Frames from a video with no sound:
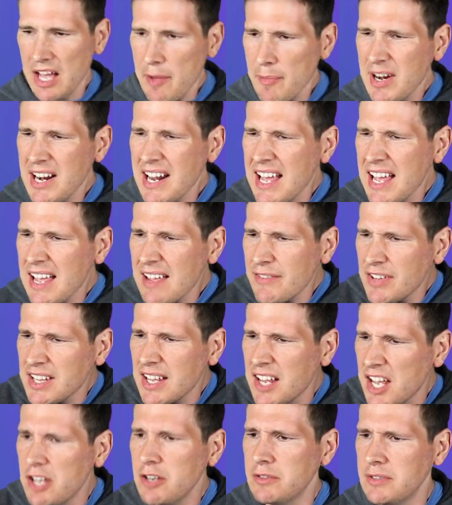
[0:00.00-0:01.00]
I
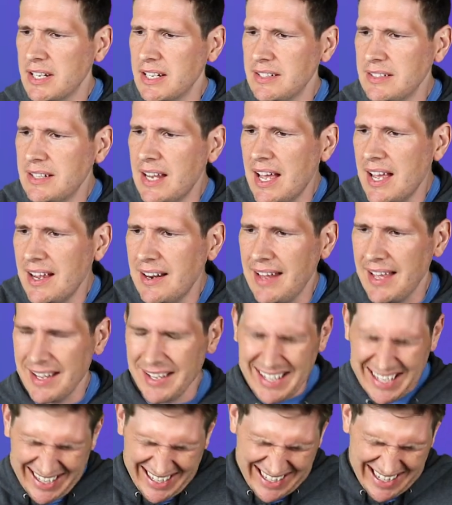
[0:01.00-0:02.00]
believe in the
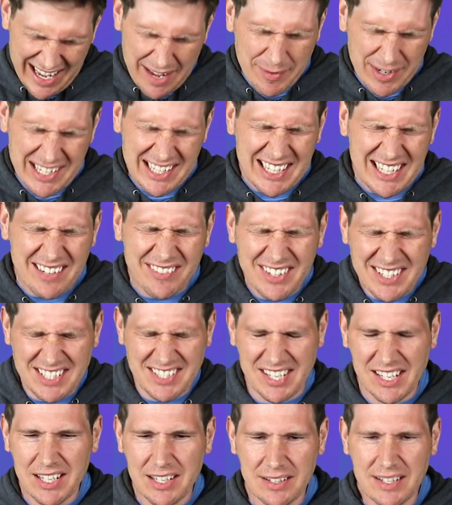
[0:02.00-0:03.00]
I believe in
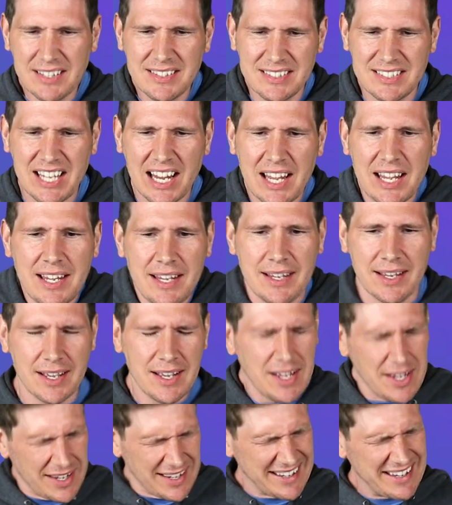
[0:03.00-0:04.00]
the sanity.
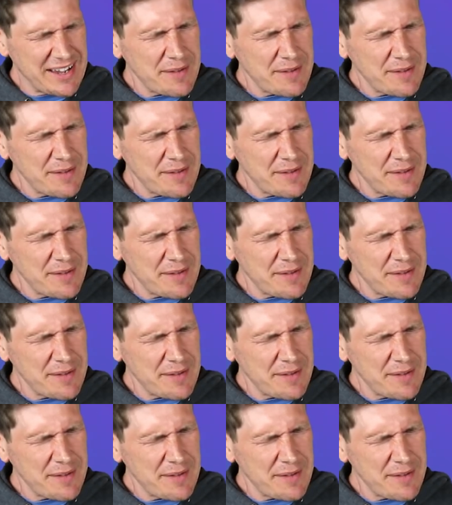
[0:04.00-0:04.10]
Heaven